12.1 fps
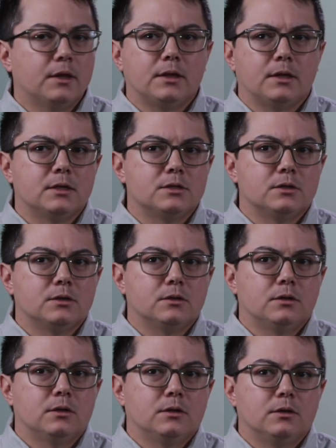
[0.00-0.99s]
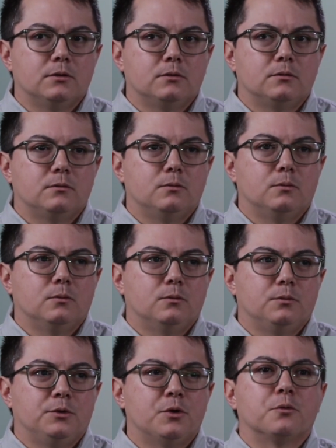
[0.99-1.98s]
of the things that you
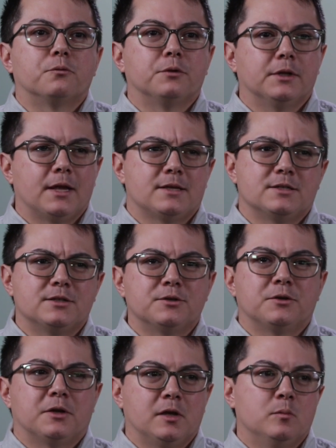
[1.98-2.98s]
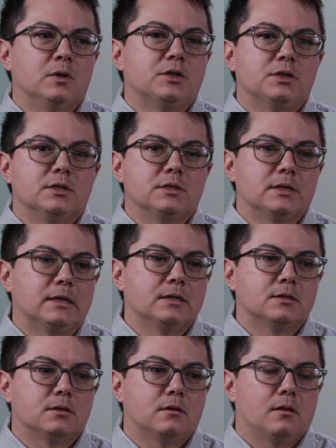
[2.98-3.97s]
don't realize until you're in missions
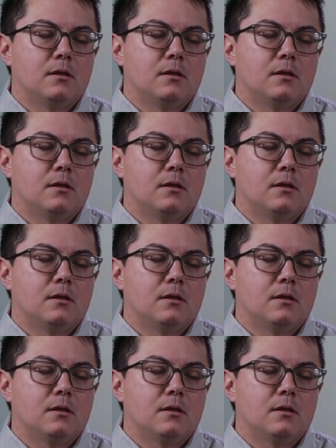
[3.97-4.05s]
is